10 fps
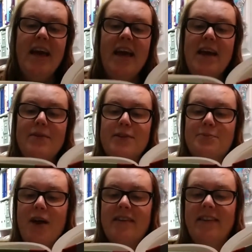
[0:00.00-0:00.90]
He was
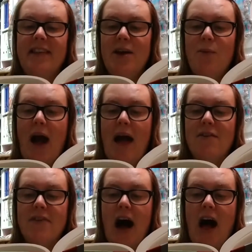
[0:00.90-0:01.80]
presently aware
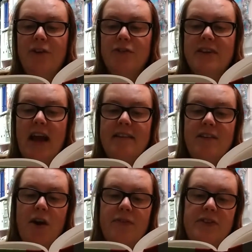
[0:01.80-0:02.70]
of Arnold
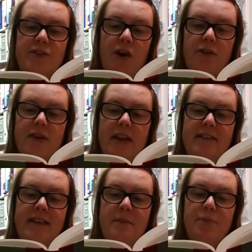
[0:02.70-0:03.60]
getting off his dolphin at
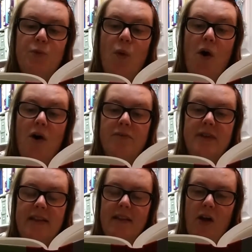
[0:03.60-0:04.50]
Tibbs Wharf
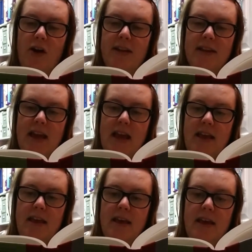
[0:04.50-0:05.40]
near the Lock and Key.